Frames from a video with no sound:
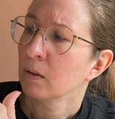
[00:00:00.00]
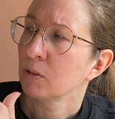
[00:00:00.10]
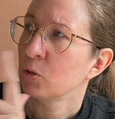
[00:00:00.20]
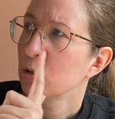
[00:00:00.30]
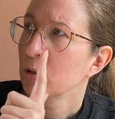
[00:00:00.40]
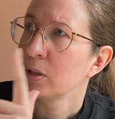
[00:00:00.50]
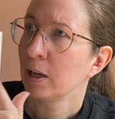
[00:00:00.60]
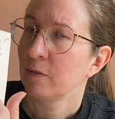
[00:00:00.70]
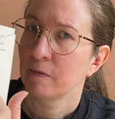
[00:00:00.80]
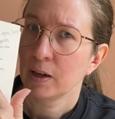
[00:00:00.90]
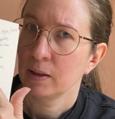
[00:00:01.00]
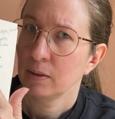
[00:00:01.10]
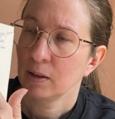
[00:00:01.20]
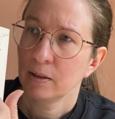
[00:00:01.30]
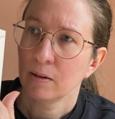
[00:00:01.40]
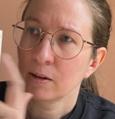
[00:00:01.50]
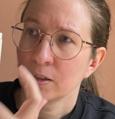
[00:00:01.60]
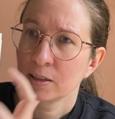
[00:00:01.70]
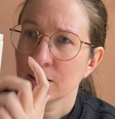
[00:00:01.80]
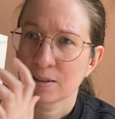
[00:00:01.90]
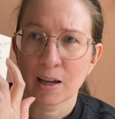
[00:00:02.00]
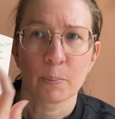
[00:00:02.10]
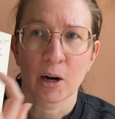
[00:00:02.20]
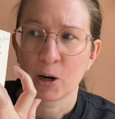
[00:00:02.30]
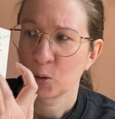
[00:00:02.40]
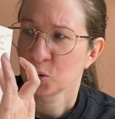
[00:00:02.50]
Usually I find the yard is somehow